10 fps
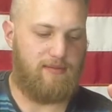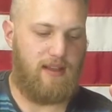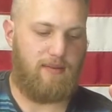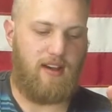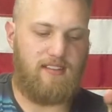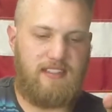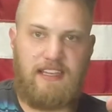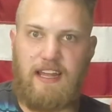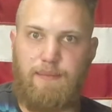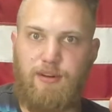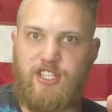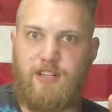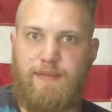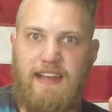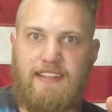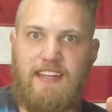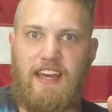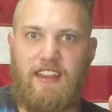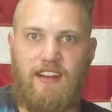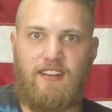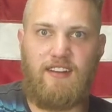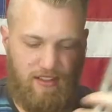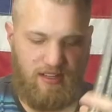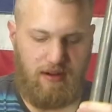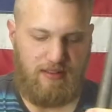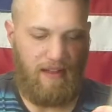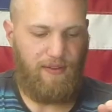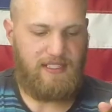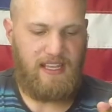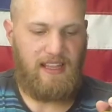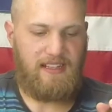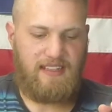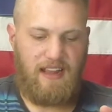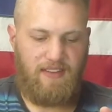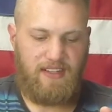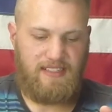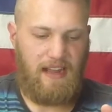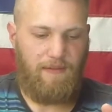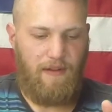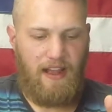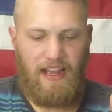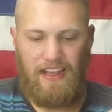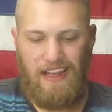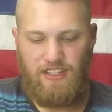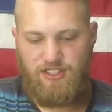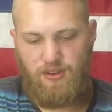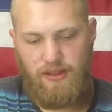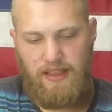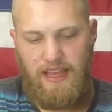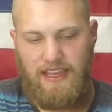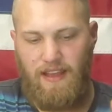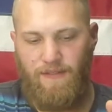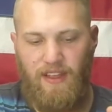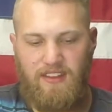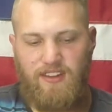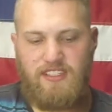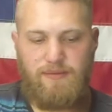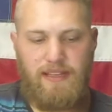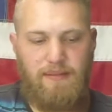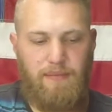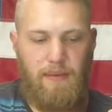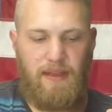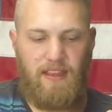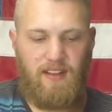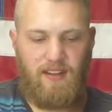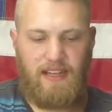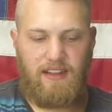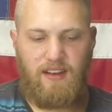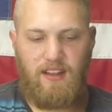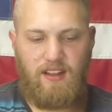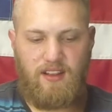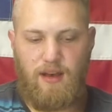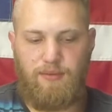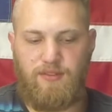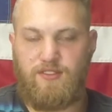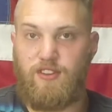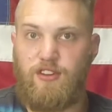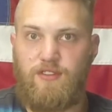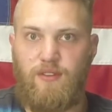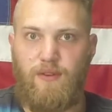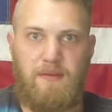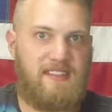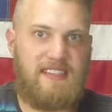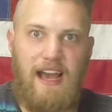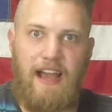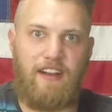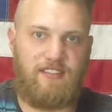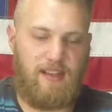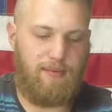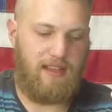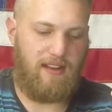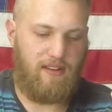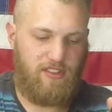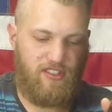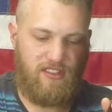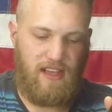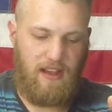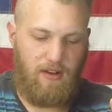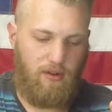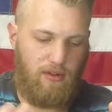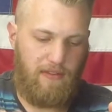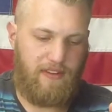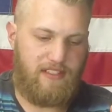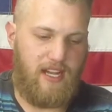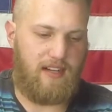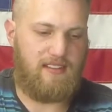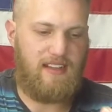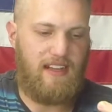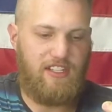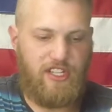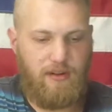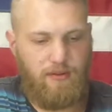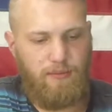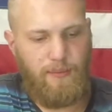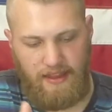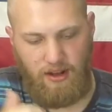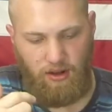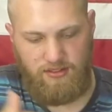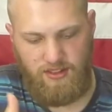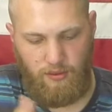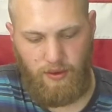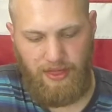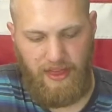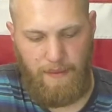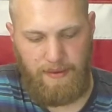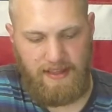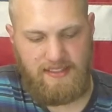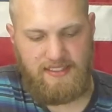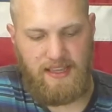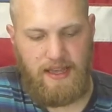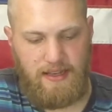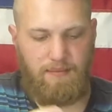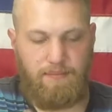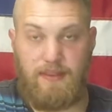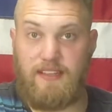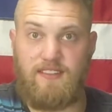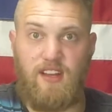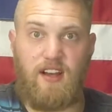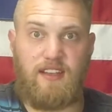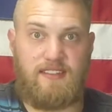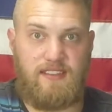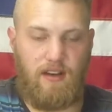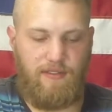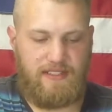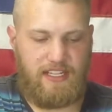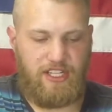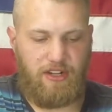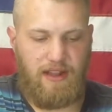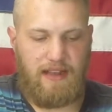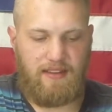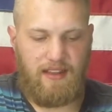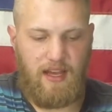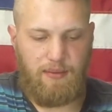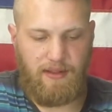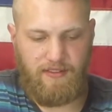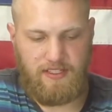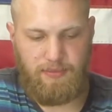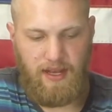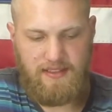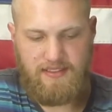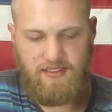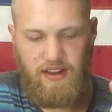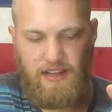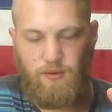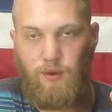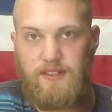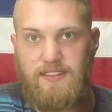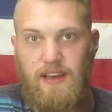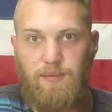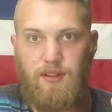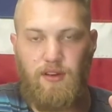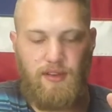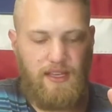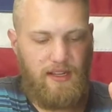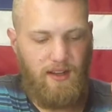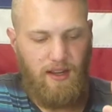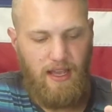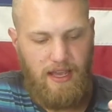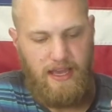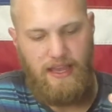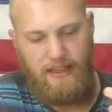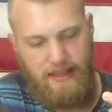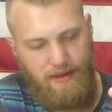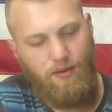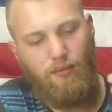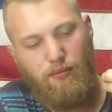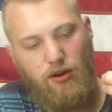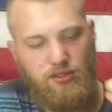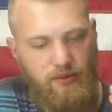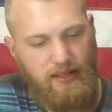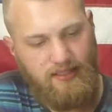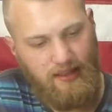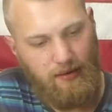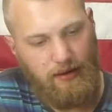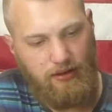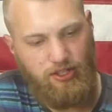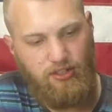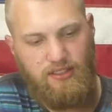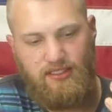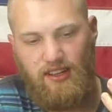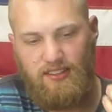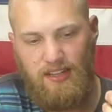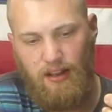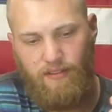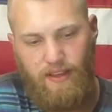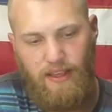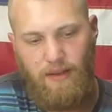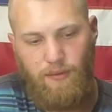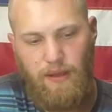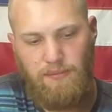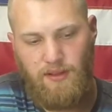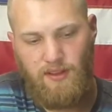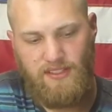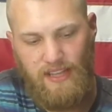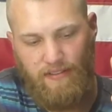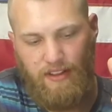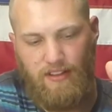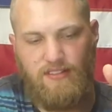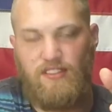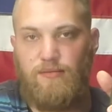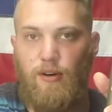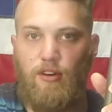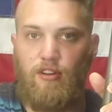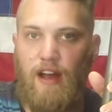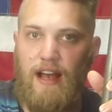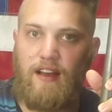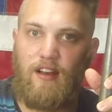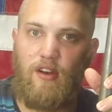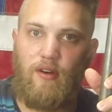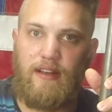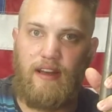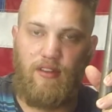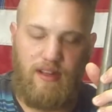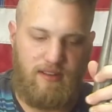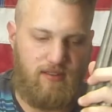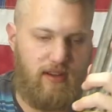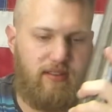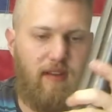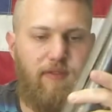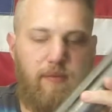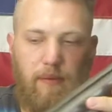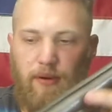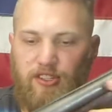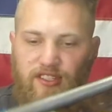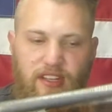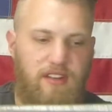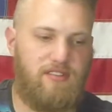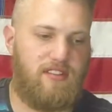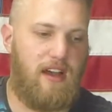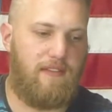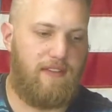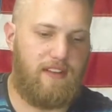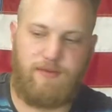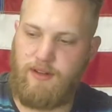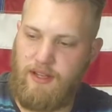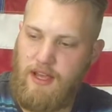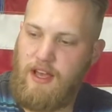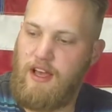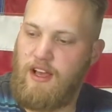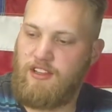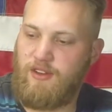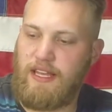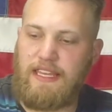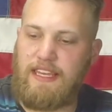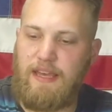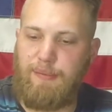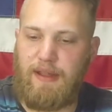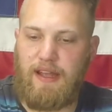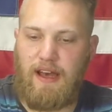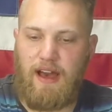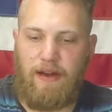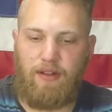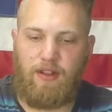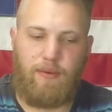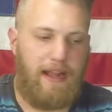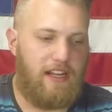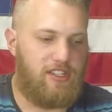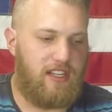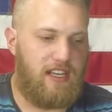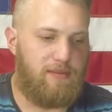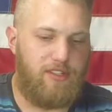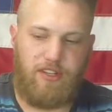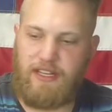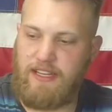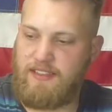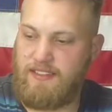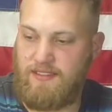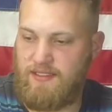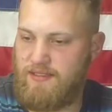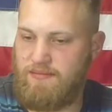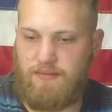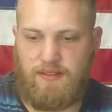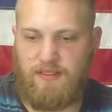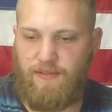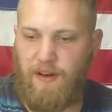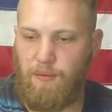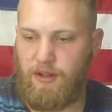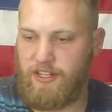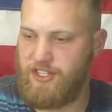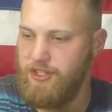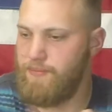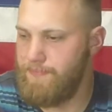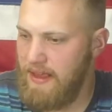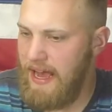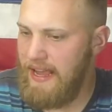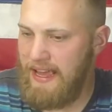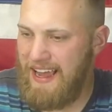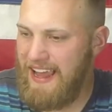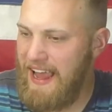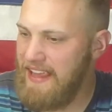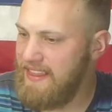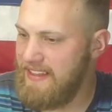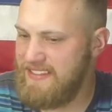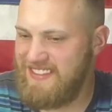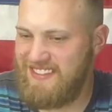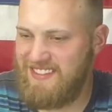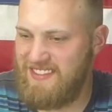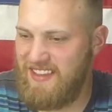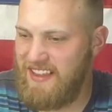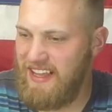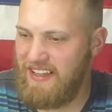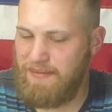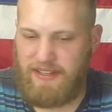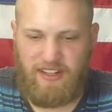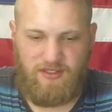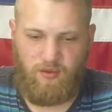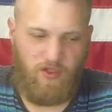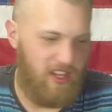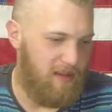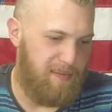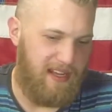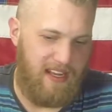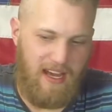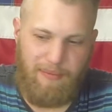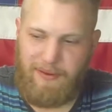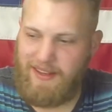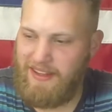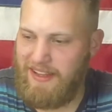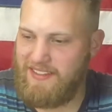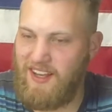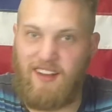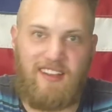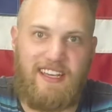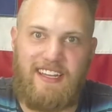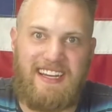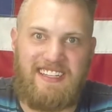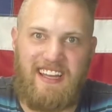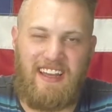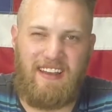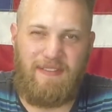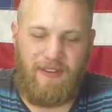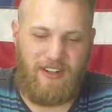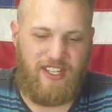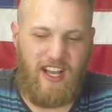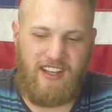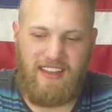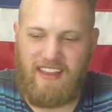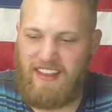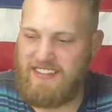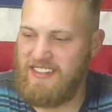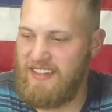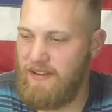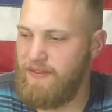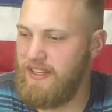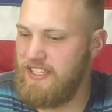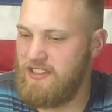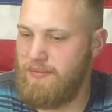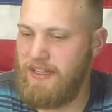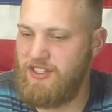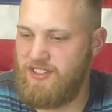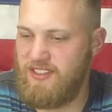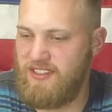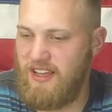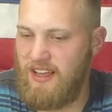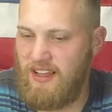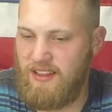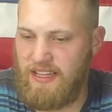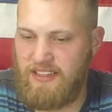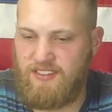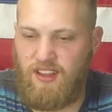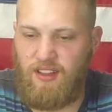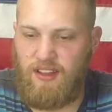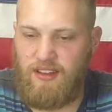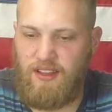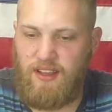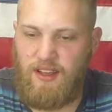So I'm constantly kind of pushing them back together. So I would definitely say that's kind of a design flaw. I just don't really like it. I feel like there needs to be maybe either like a couple of screws from the side or something, or just a whole different stock design in general. And then also, with that being said, this stock itself is actually cracked in a couple different spots. It's cracked once down below here, and then most recently when I was shooting the slugs out of it, right below the safety, there's a small crack going down there. So I'll definitely be purchasing new stock for this one, so I can keep it out on the range and keep shooting it, because it's a fun one to shoot. I hate this synthetic material. It's really beat up and it's ugly, and for a shotgun like this, it definitely needs to be just like a solid